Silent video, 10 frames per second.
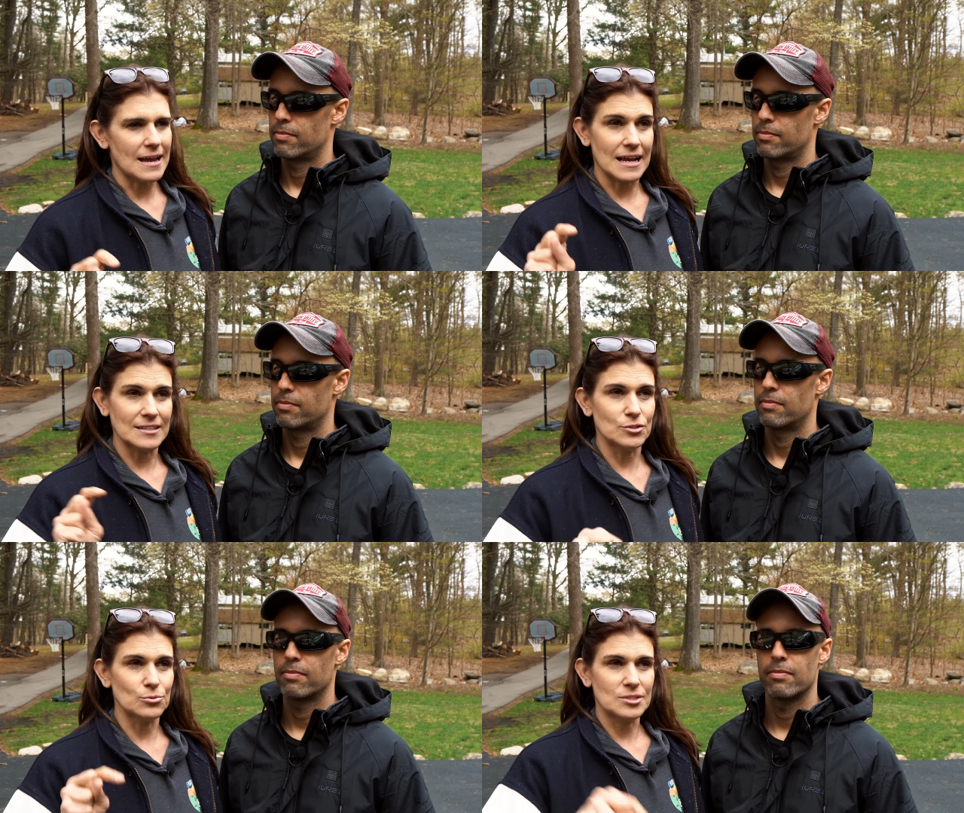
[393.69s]
Speaker 1: I,
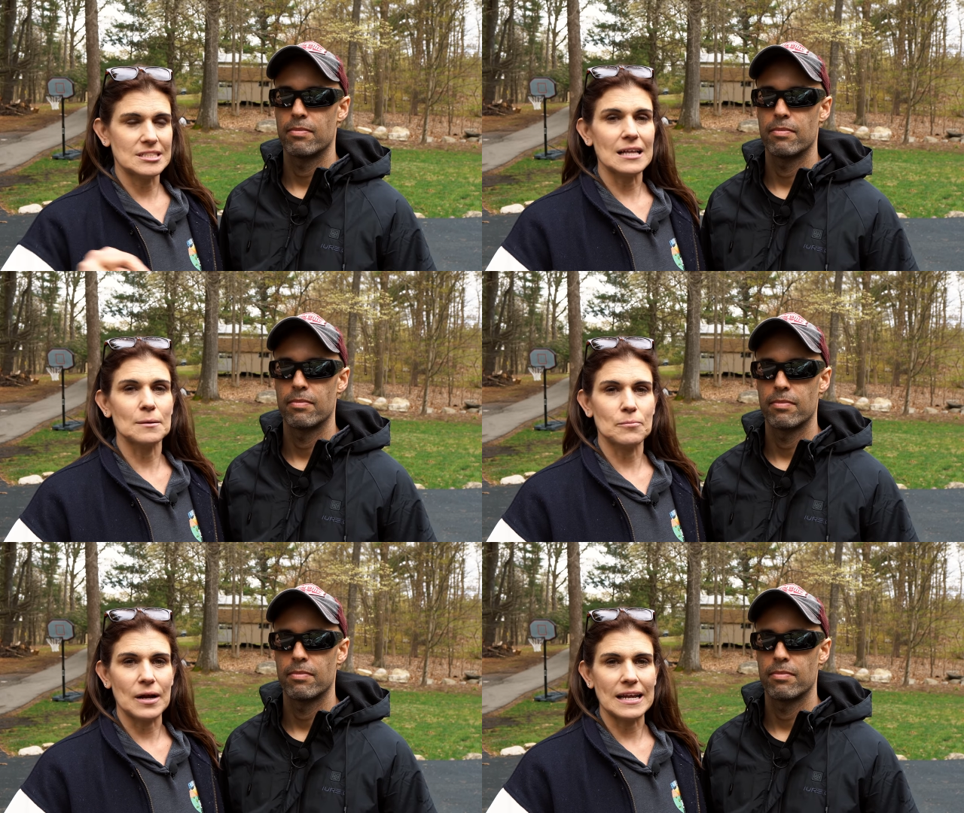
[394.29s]
I do
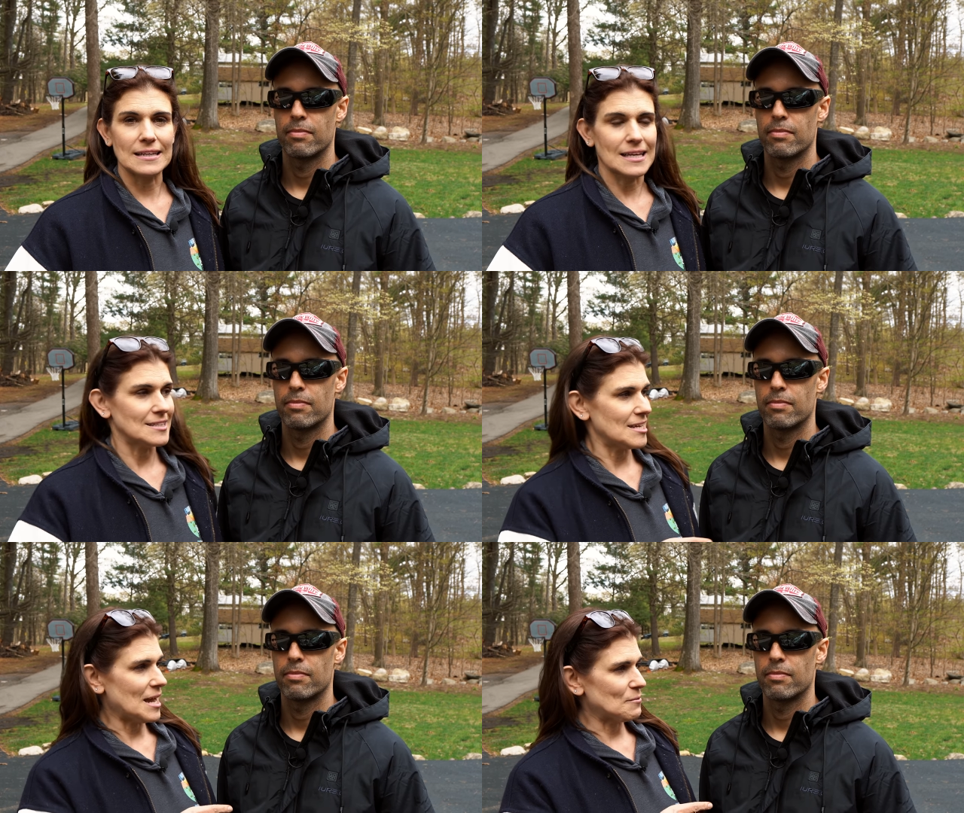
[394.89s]
celebrate.
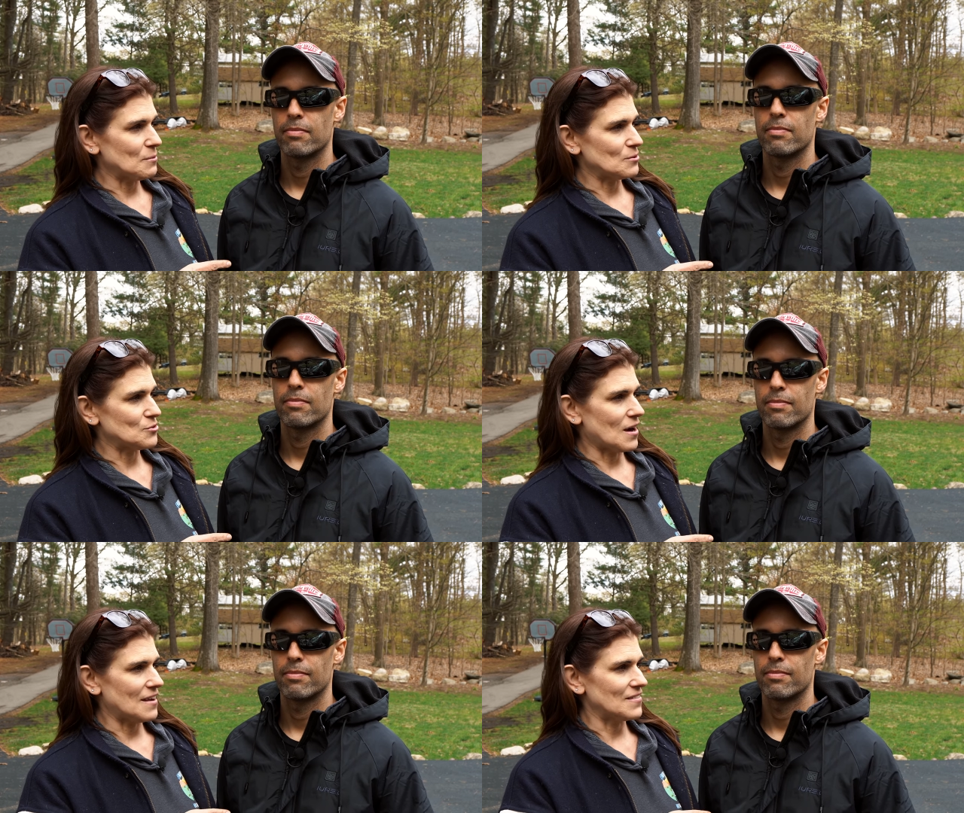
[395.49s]
Like today we
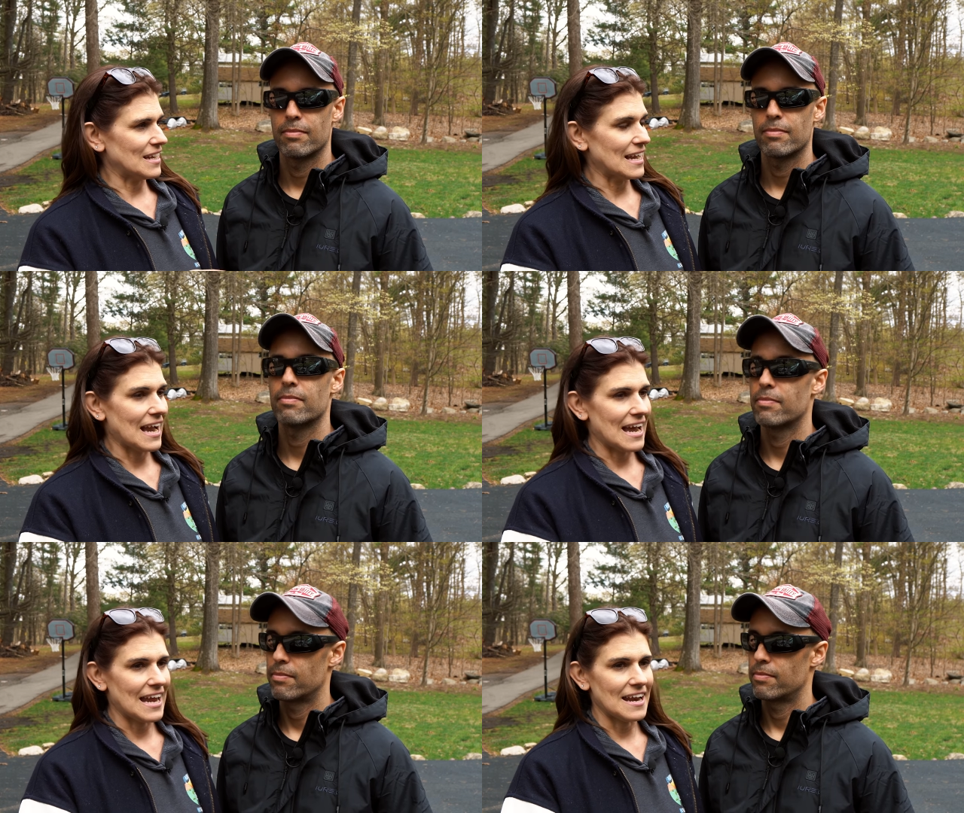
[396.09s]
were
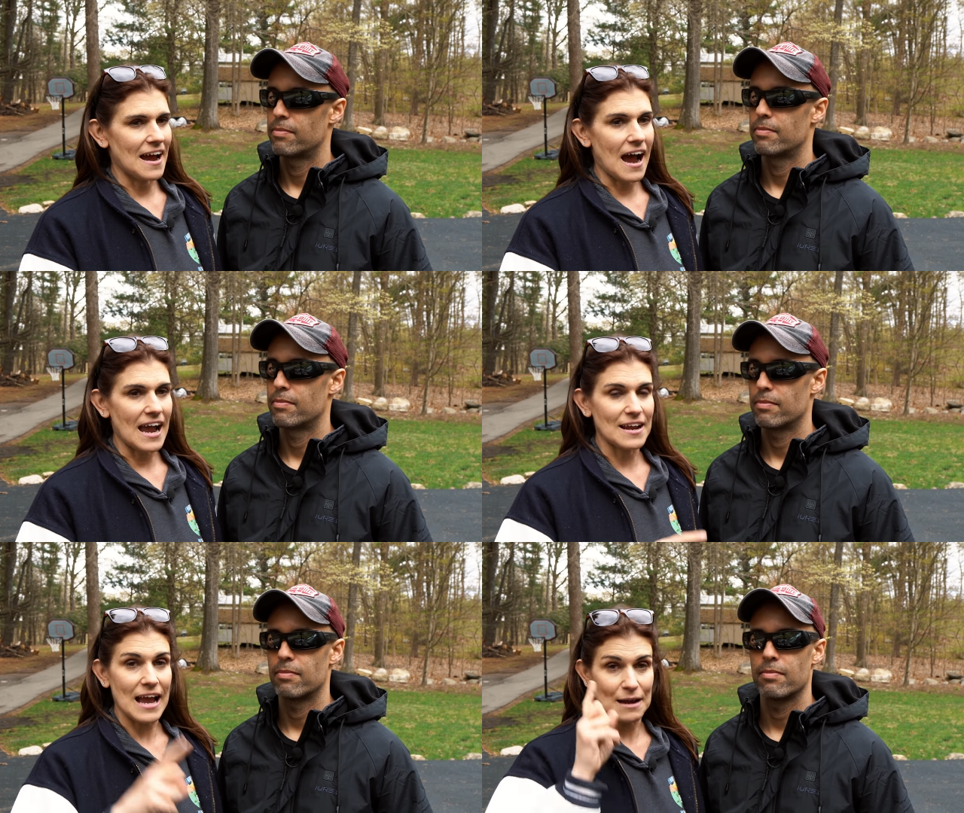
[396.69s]
driving and
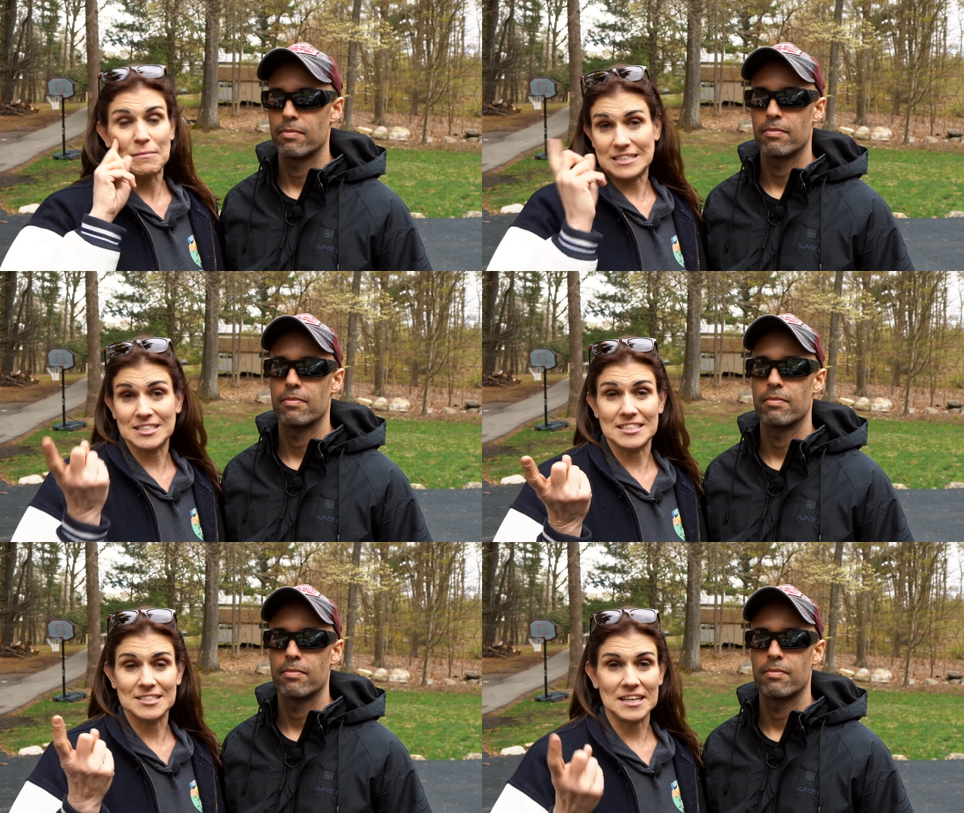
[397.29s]
I had my
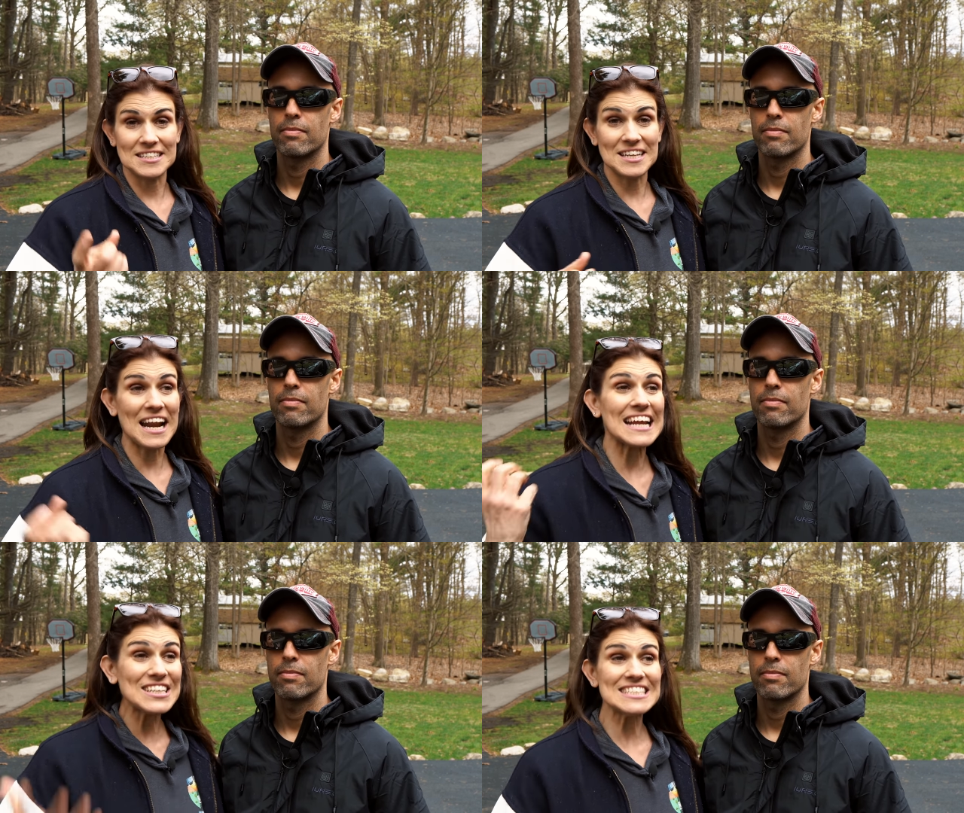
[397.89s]
distance glass
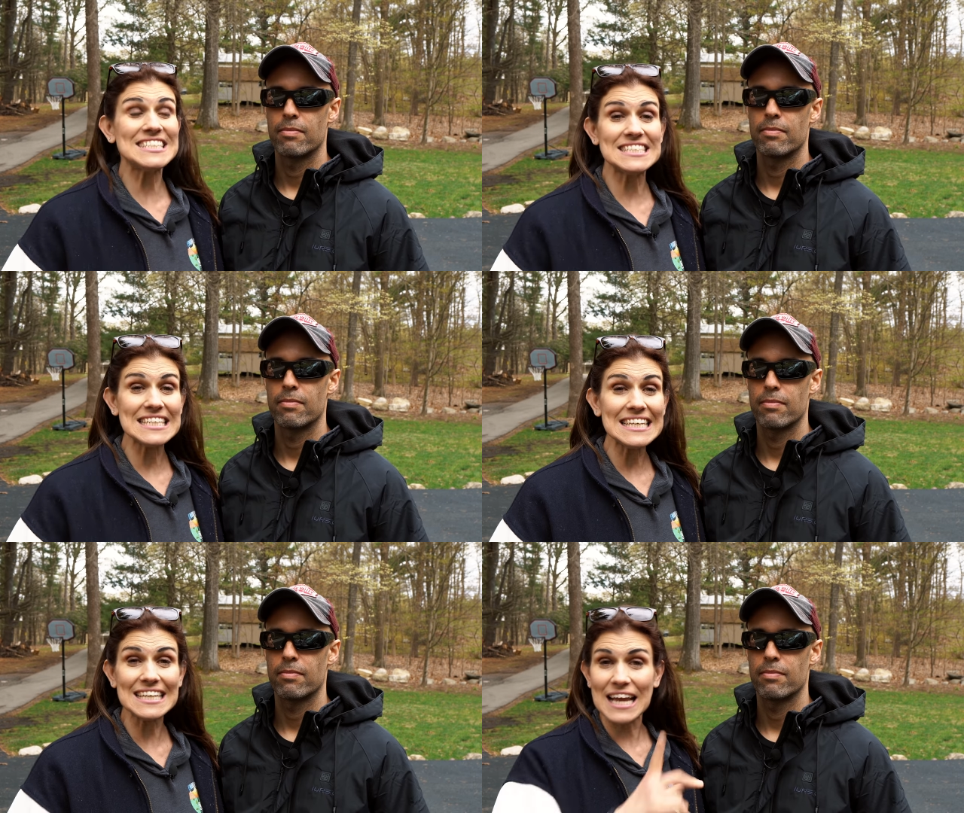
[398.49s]
and I could
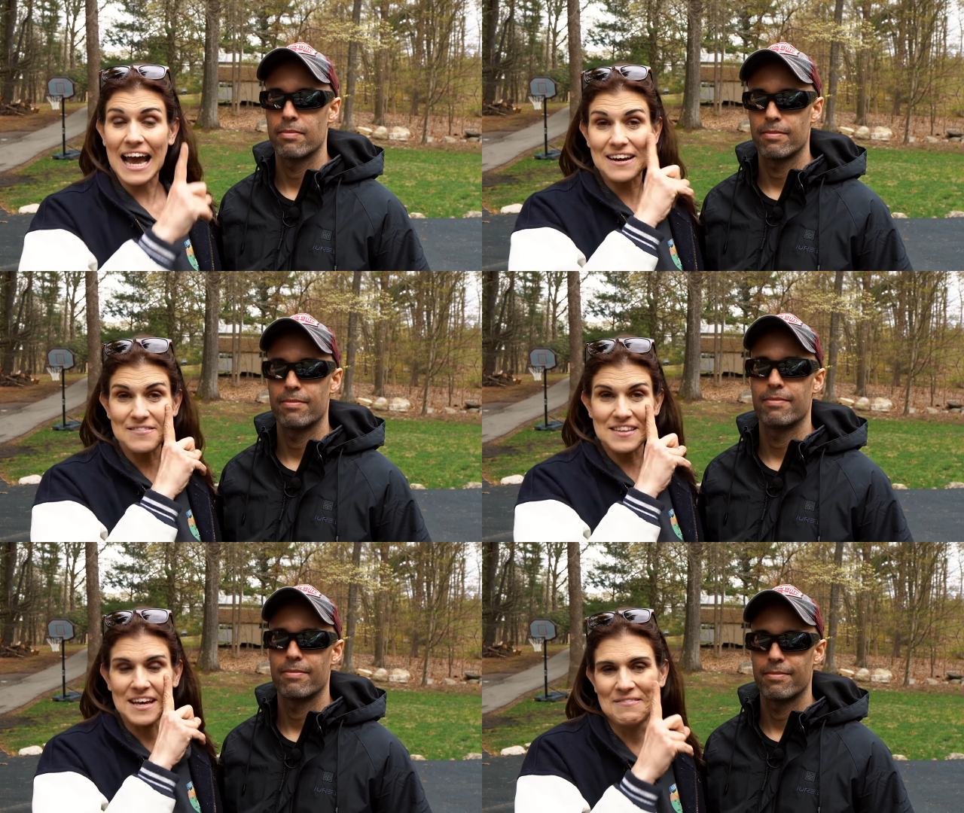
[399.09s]
see
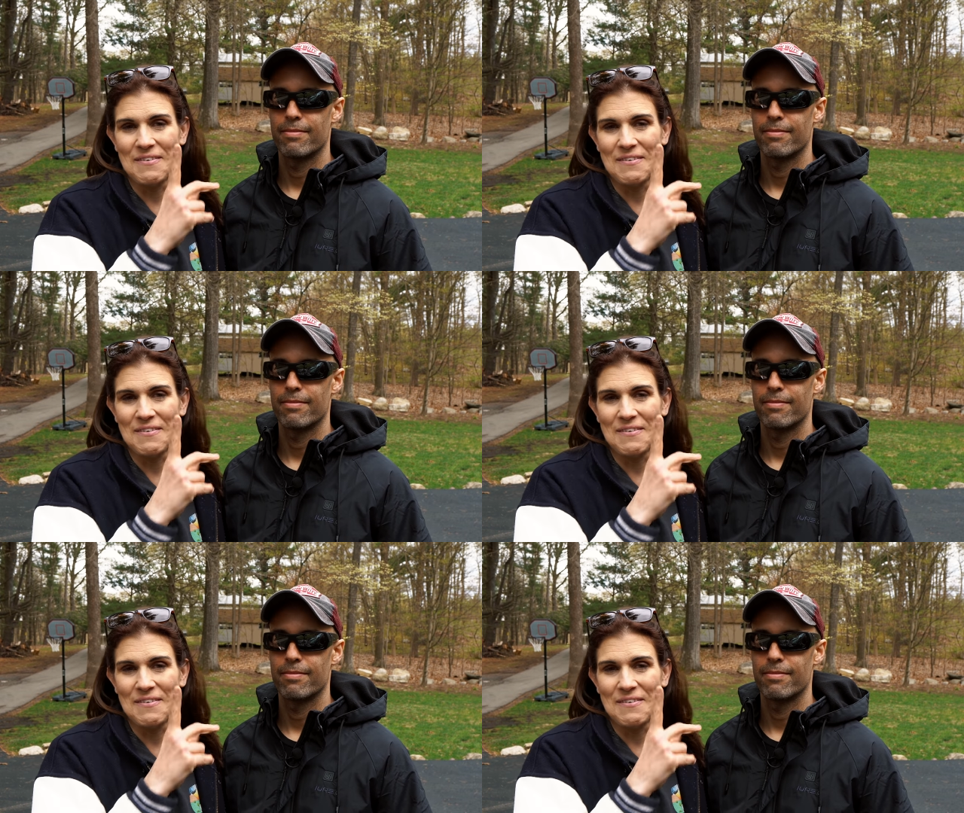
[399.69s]
out of the,